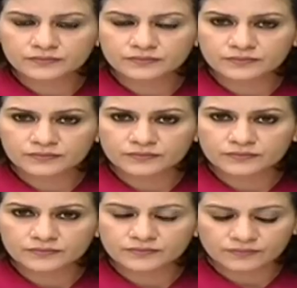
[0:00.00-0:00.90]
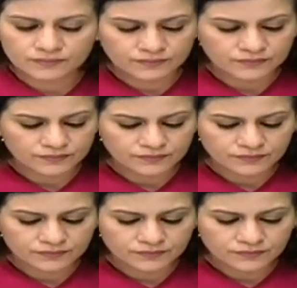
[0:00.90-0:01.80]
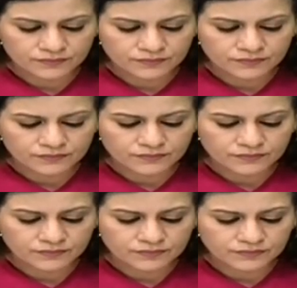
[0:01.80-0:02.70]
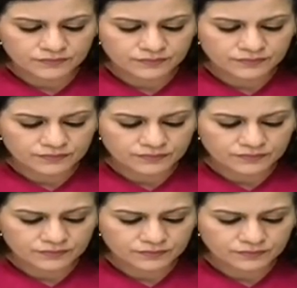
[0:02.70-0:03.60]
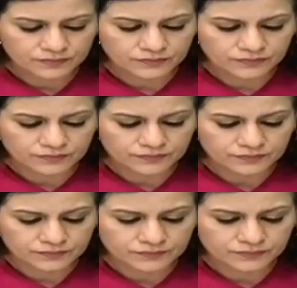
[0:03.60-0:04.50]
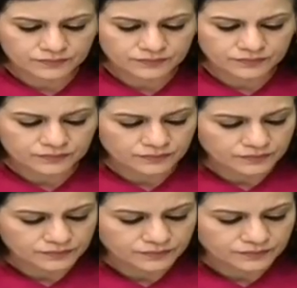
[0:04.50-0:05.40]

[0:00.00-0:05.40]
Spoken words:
The person shown says nothing.